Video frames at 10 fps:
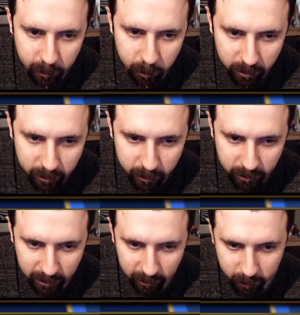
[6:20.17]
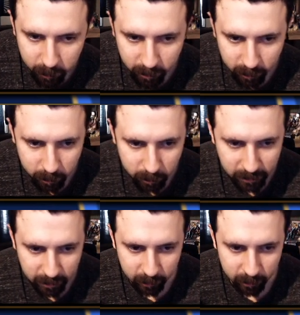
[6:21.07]
Cool, sec, two turn
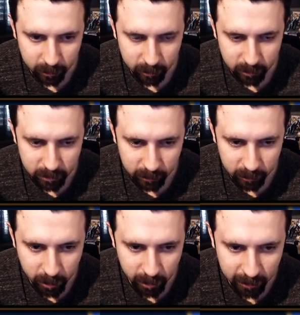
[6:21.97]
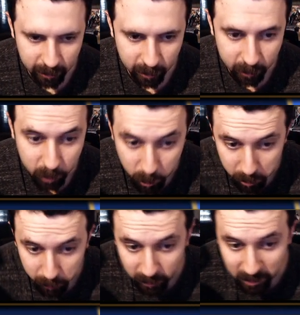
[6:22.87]
cooldown Single target,
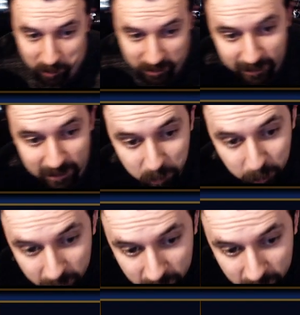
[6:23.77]
250% Spirit